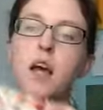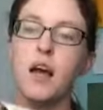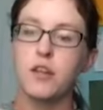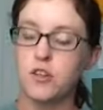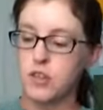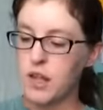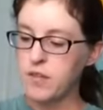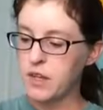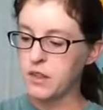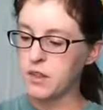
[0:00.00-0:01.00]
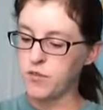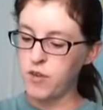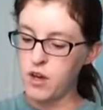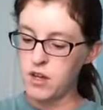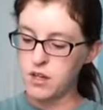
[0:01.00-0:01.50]
I just love it. The
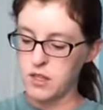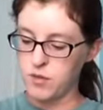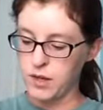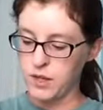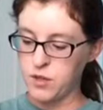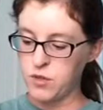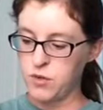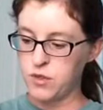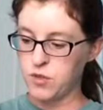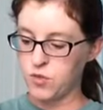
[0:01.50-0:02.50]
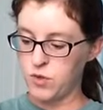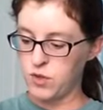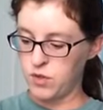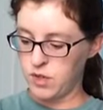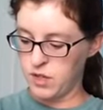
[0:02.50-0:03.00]
fox and the raccoon and
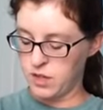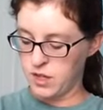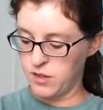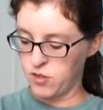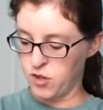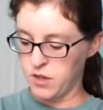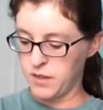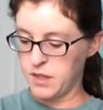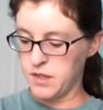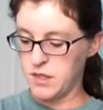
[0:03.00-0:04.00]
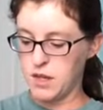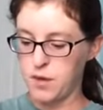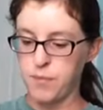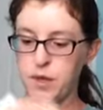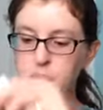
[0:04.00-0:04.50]
squirrel and a hedgehog, and then
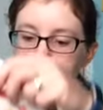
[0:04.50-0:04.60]
some